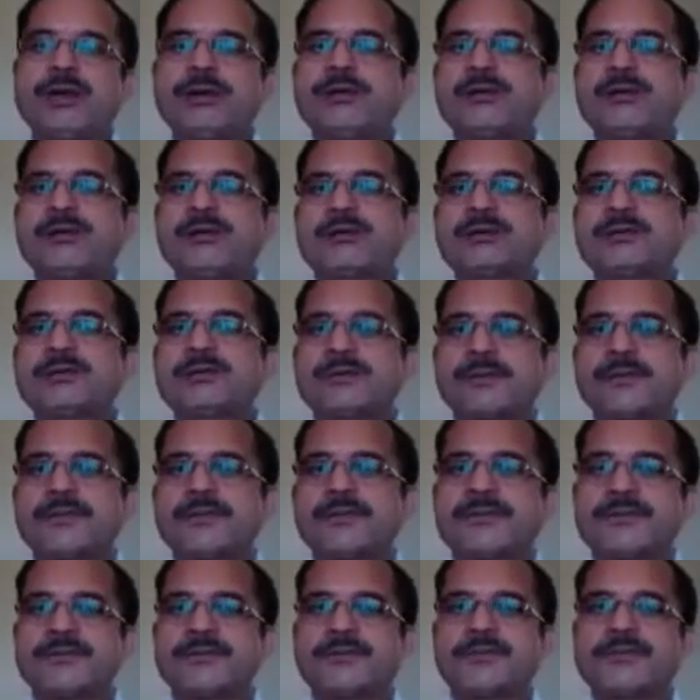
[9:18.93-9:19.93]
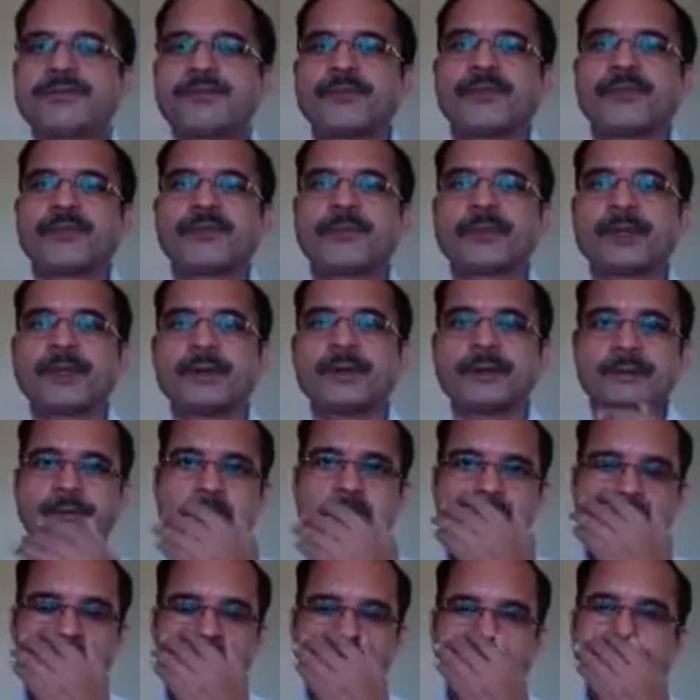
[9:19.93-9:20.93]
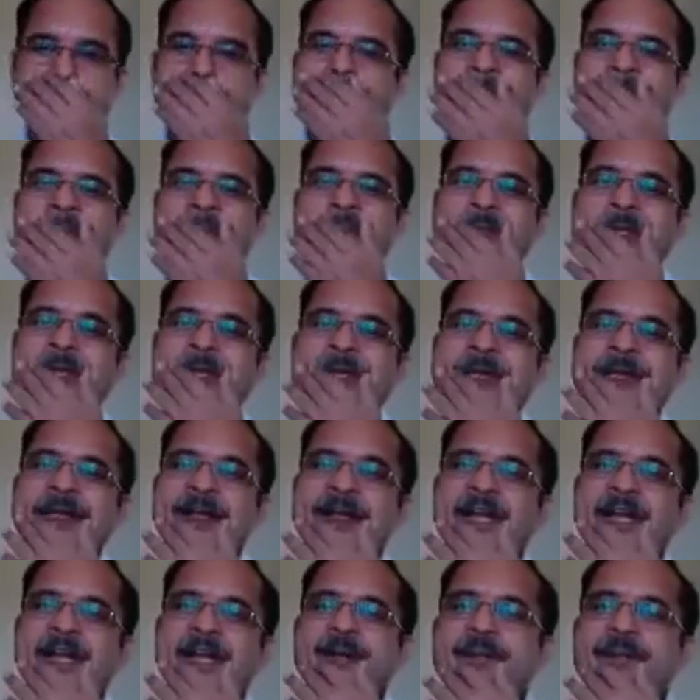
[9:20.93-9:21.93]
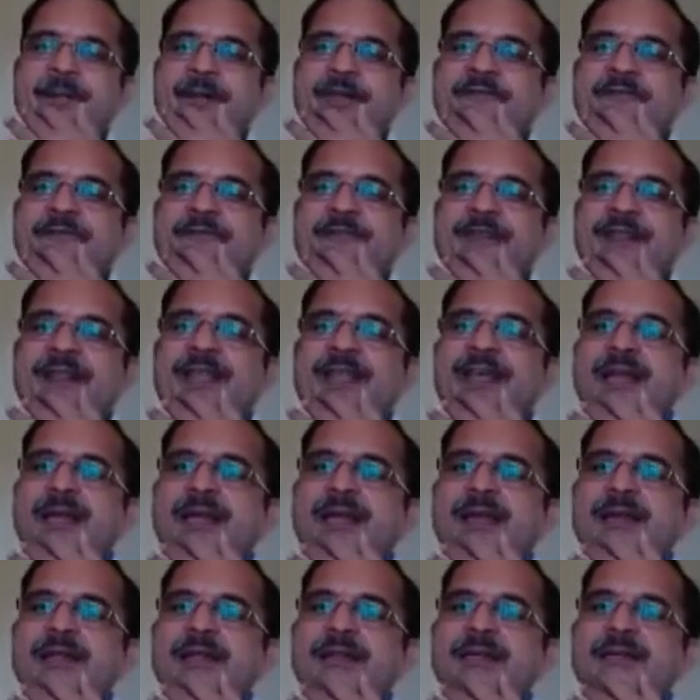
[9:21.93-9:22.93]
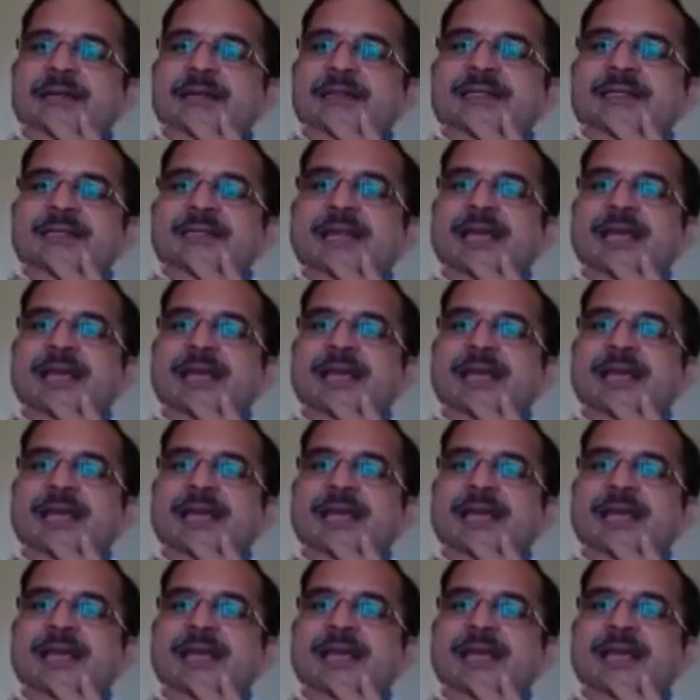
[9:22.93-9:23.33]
It may be within this cell or it may be near to this cell.